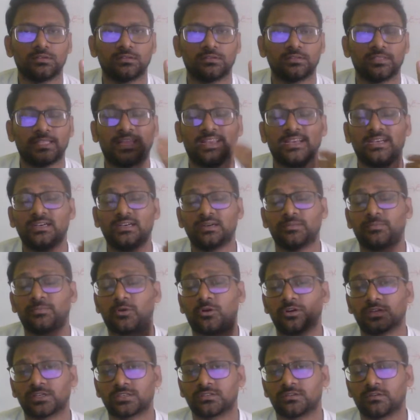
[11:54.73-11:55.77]
The end
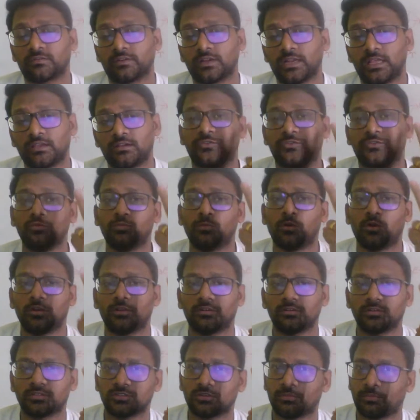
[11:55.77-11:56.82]
products of like 2
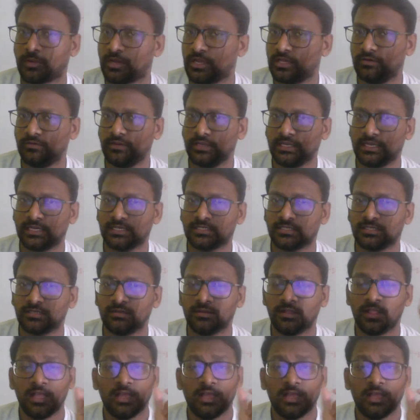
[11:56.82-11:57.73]
molecules of pyruvic acid,